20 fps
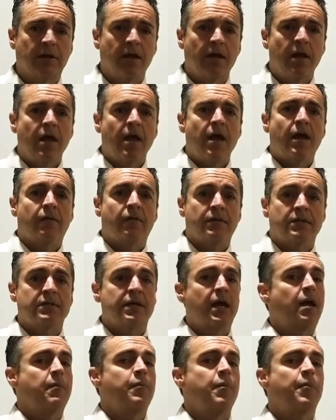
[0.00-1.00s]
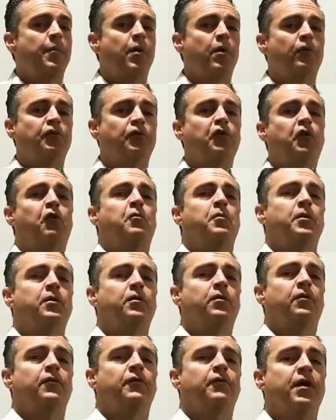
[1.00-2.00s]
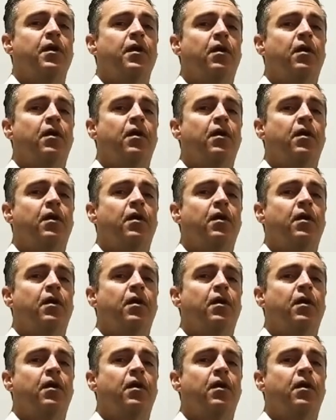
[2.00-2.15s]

and the type of polynomial they are